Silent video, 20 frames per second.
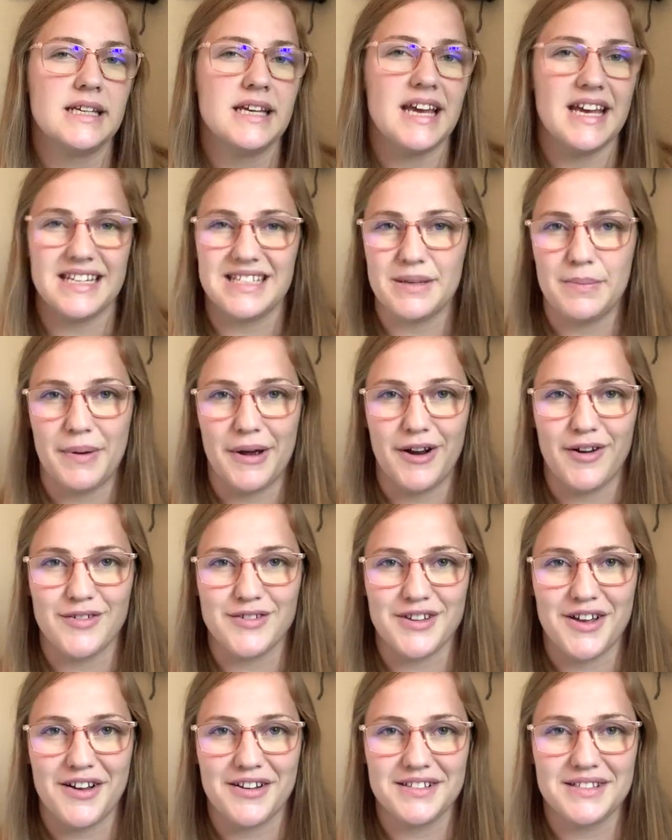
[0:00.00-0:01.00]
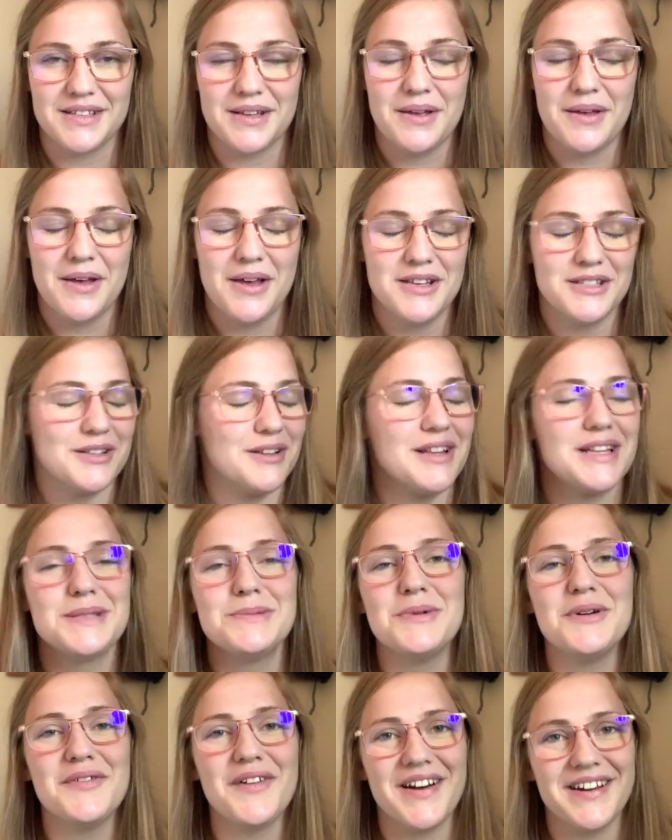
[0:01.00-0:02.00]
It's a pair of socks. So let's
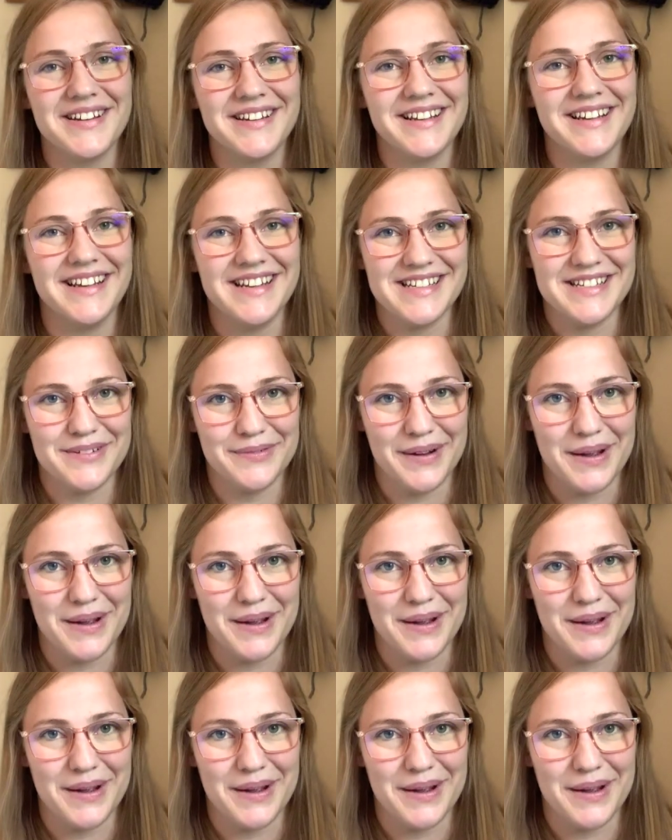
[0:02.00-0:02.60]
move on into